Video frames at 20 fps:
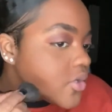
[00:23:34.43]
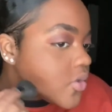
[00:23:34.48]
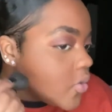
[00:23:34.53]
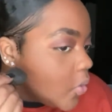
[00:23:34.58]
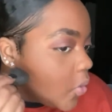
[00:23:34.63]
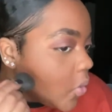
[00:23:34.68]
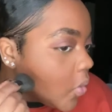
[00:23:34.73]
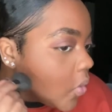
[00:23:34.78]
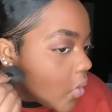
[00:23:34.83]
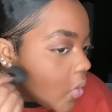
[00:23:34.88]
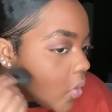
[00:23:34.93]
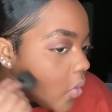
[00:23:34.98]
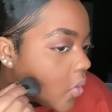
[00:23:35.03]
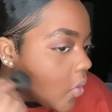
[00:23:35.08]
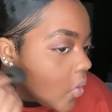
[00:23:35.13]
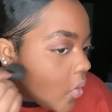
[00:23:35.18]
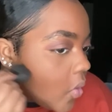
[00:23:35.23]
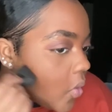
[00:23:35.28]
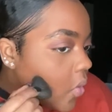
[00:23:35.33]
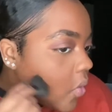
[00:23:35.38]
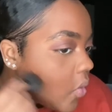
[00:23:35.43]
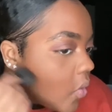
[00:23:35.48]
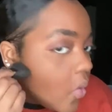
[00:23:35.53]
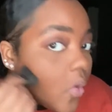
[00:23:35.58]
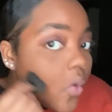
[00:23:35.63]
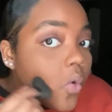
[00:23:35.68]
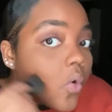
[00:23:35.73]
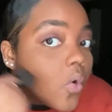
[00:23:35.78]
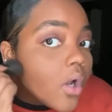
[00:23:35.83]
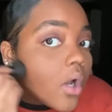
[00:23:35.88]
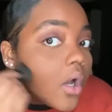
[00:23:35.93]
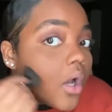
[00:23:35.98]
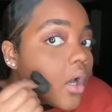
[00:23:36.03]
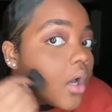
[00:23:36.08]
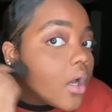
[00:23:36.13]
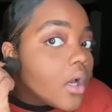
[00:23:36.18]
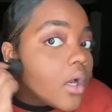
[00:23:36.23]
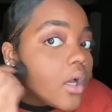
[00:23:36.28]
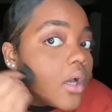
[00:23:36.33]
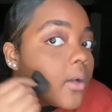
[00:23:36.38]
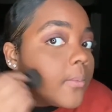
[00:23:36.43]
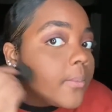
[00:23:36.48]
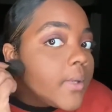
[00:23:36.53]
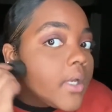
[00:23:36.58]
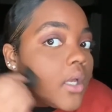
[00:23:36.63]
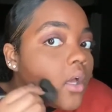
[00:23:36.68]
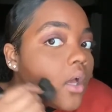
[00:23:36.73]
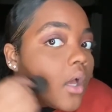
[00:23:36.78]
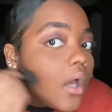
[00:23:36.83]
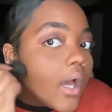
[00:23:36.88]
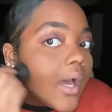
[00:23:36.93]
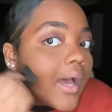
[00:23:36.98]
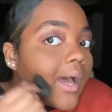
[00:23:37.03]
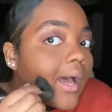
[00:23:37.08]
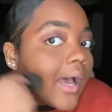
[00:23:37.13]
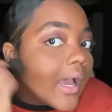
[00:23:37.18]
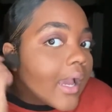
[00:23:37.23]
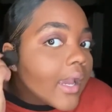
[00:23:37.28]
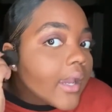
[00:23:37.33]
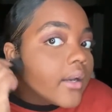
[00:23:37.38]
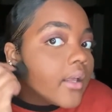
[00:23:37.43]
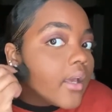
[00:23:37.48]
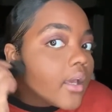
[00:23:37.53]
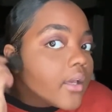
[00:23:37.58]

Ooh, I'd